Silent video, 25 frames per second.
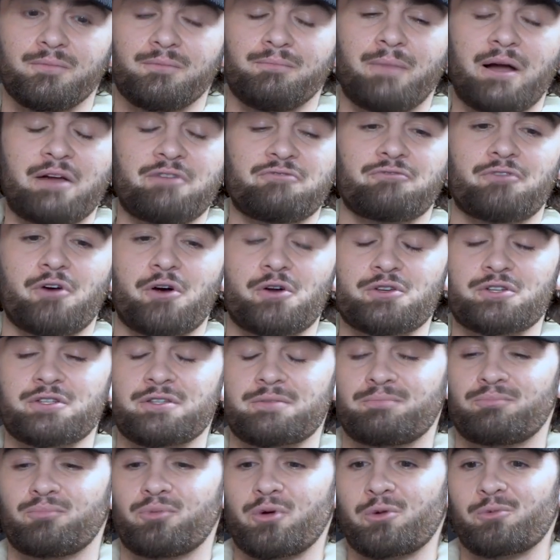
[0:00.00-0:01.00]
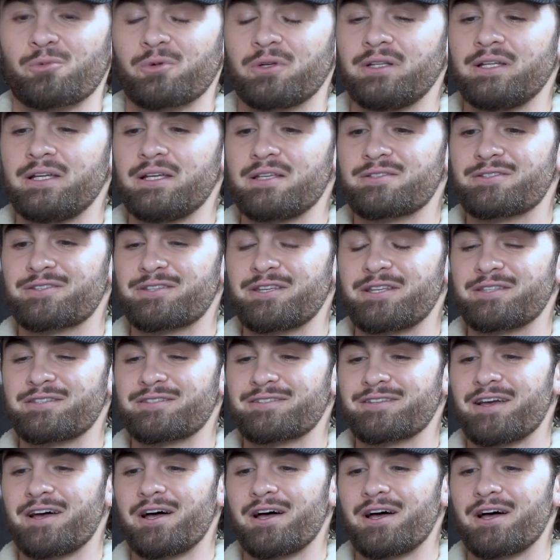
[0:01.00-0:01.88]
my first print release since